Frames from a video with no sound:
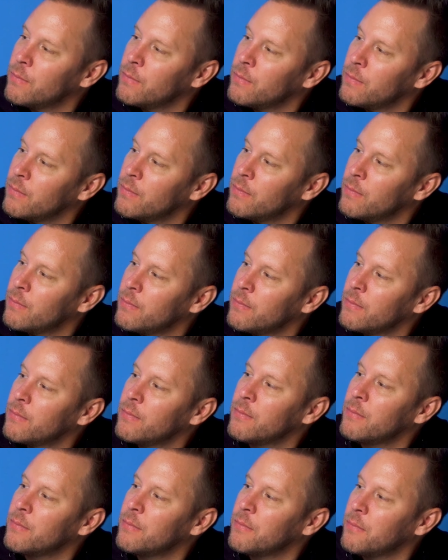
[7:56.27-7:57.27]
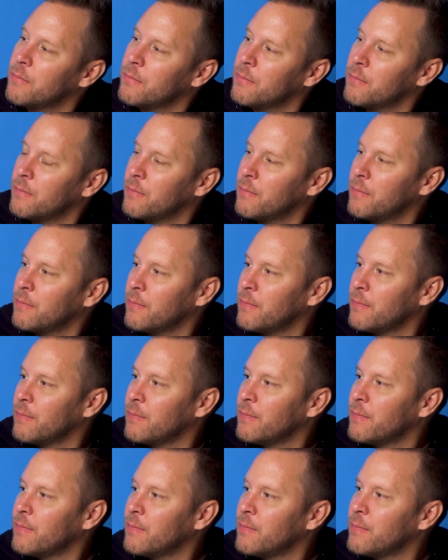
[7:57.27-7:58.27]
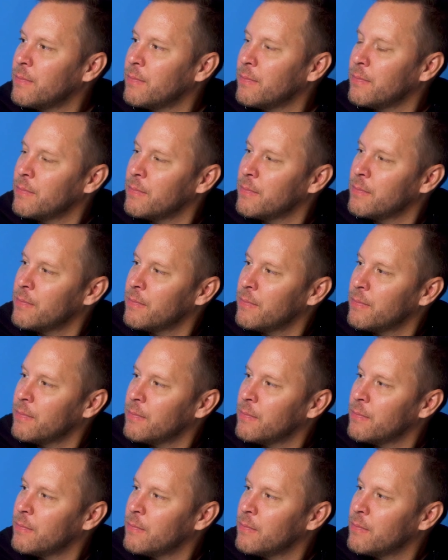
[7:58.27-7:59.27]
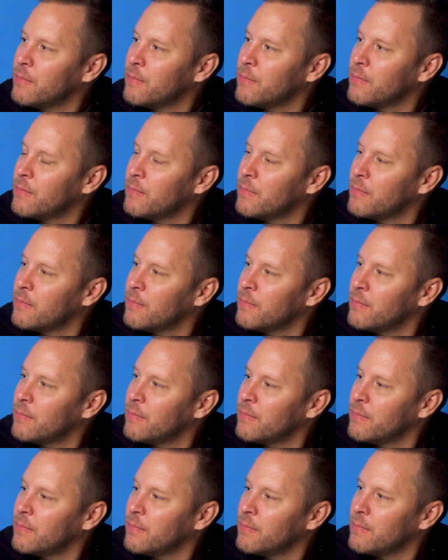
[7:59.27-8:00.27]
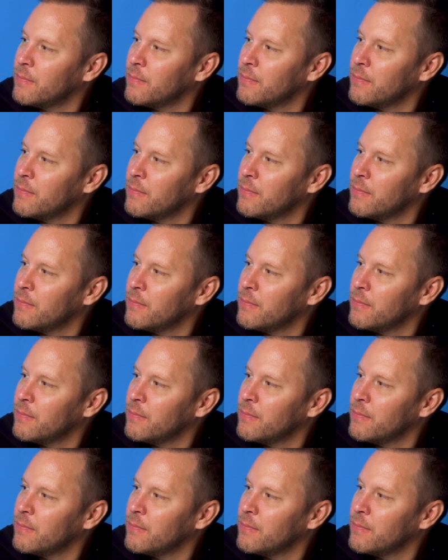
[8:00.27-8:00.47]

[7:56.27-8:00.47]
(not speaking)